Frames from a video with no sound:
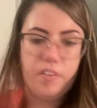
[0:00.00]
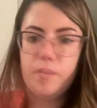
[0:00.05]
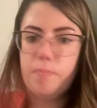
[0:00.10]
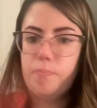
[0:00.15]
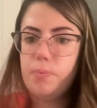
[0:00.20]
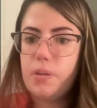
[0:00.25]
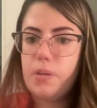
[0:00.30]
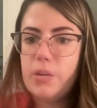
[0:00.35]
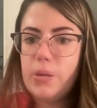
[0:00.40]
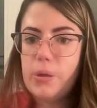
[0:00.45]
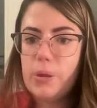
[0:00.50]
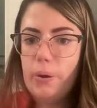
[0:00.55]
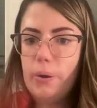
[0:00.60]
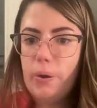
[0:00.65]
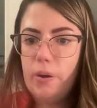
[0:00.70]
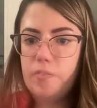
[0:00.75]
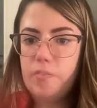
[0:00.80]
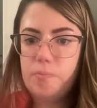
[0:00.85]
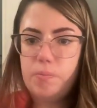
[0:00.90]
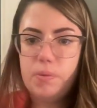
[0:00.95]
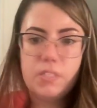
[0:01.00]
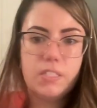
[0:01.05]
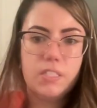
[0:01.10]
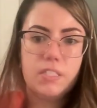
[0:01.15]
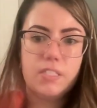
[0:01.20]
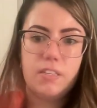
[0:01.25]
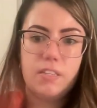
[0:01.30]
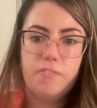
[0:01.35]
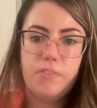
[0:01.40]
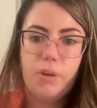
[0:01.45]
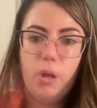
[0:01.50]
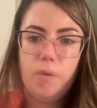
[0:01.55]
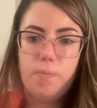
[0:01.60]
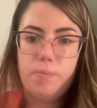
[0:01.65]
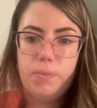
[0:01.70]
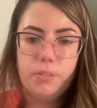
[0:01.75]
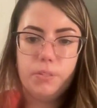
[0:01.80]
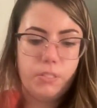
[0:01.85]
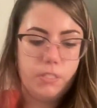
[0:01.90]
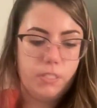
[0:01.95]
VP of business
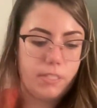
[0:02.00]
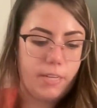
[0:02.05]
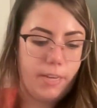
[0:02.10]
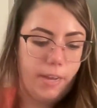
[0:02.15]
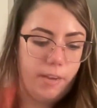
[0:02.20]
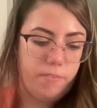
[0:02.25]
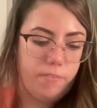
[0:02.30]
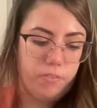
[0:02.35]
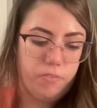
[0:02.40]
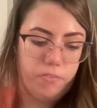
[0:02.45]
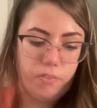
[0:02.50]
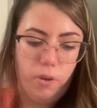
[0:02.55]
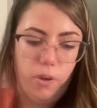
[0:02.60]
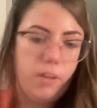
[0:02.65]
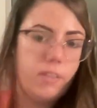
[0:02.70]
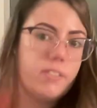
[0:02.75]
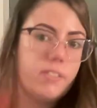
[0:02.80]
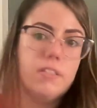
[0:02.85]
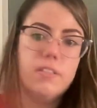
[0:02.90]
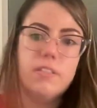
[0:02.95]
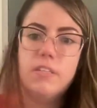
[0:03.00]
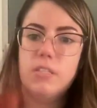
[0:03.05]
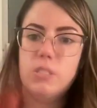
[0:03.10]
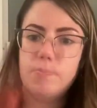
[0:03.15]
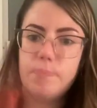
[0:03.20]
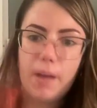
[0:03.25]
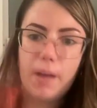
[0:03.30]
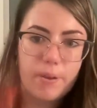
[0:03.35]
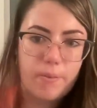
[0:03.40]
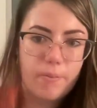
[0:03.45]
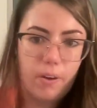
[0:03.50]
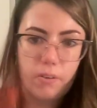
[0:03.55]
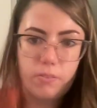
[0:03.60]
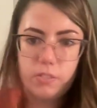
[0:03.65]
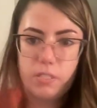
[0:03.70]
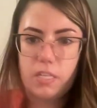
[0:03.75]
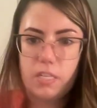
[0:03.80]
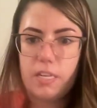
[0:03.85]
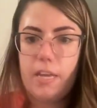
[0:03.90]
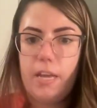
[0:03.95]
development is Kevin Voss, and his
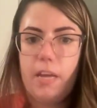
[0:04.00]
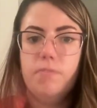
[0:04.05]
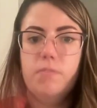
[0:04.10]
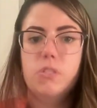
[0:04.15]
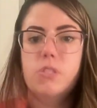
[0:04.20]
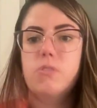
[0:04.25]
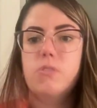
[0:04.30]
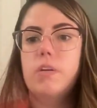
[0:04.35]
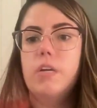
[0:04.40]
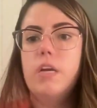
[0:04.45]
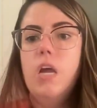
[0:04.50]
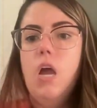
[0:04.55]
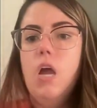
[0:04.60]
background's in chemistry.